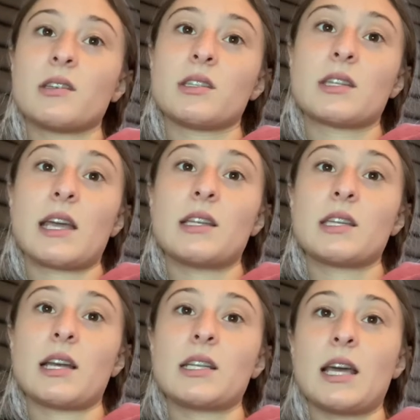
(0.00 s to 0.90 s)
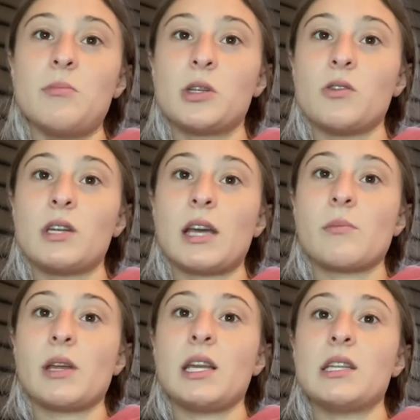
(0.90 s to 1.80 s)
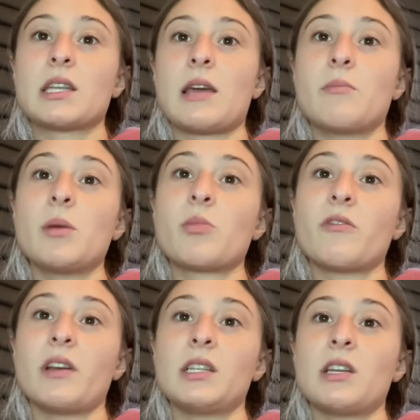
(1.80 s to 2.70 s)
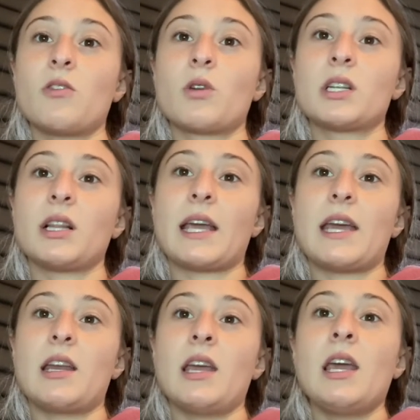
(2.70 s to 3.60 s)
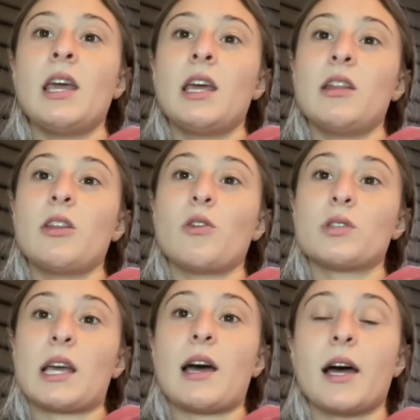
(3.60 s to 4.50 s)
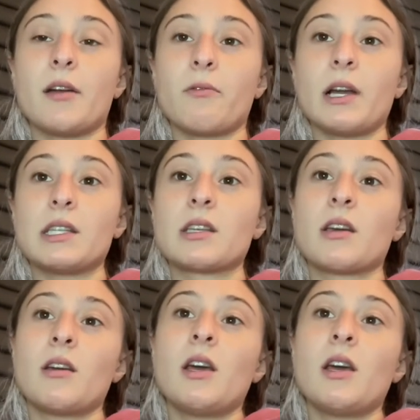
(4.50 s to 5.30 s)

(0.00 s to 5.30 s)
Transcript: states that type 2 diabetes can be prevented or delayed in those at high risk